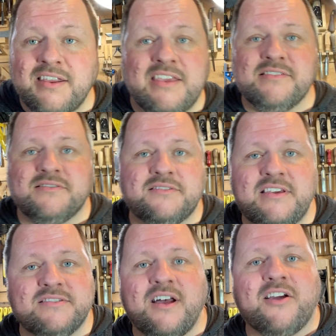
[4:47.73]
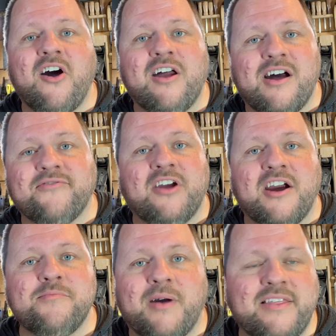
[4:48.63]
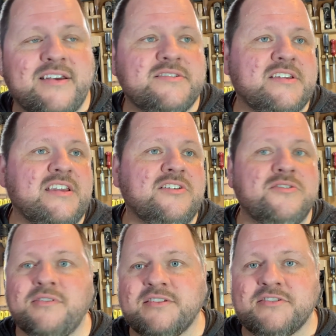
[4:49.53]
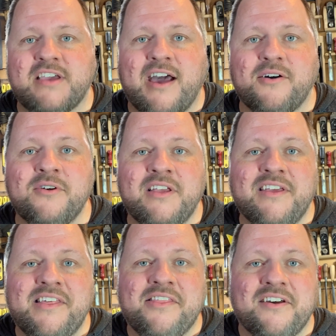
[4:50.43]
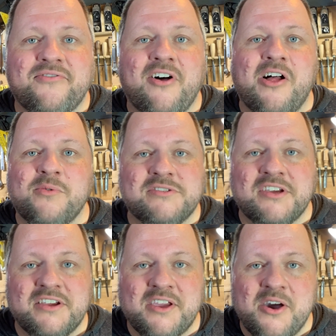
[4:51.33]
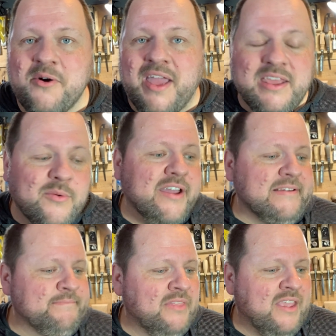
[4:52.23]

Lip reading: He's not caught off guard by this. He knew this is how the fall was going to go anyway.